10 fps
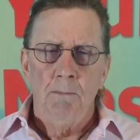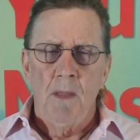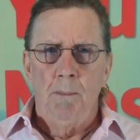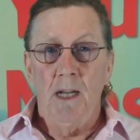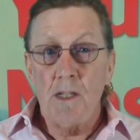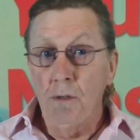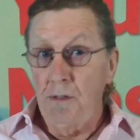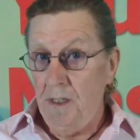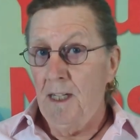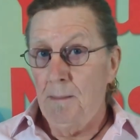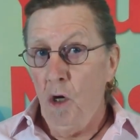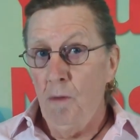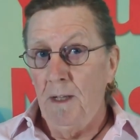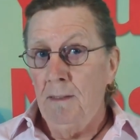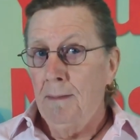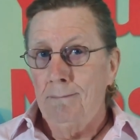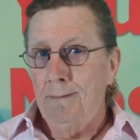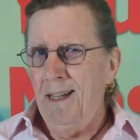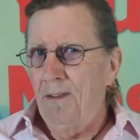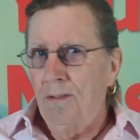But as you'll see in a moment,
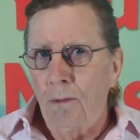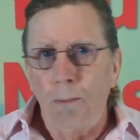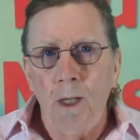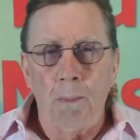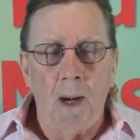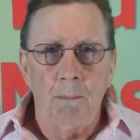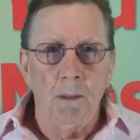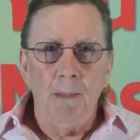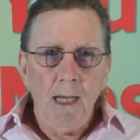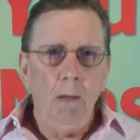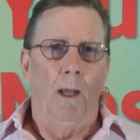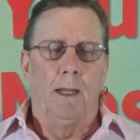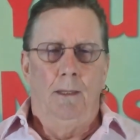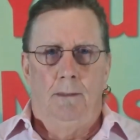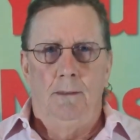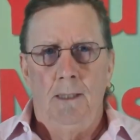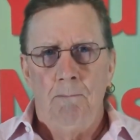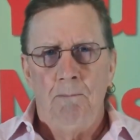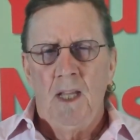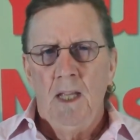that isn't the real problem anyway.
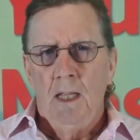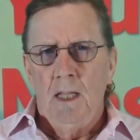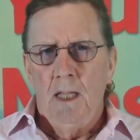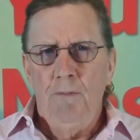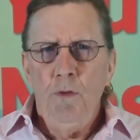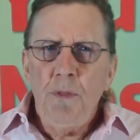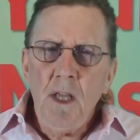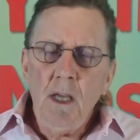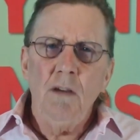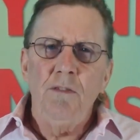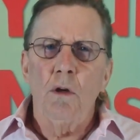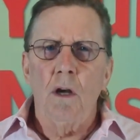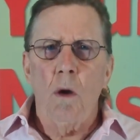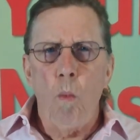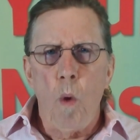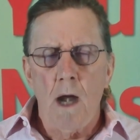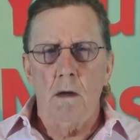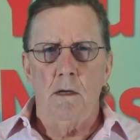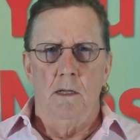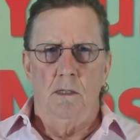If you think of your
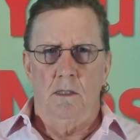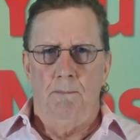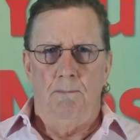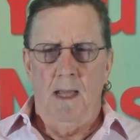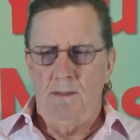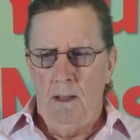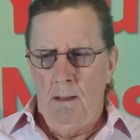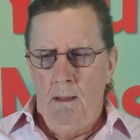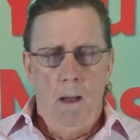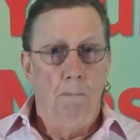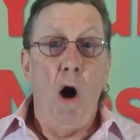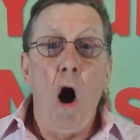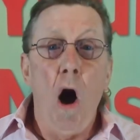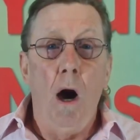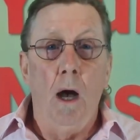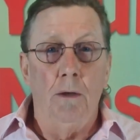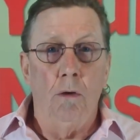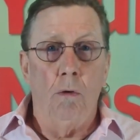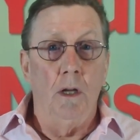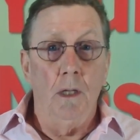awareness as a pond
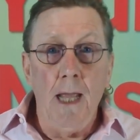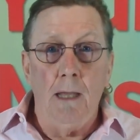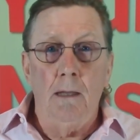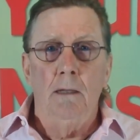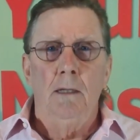or a lake,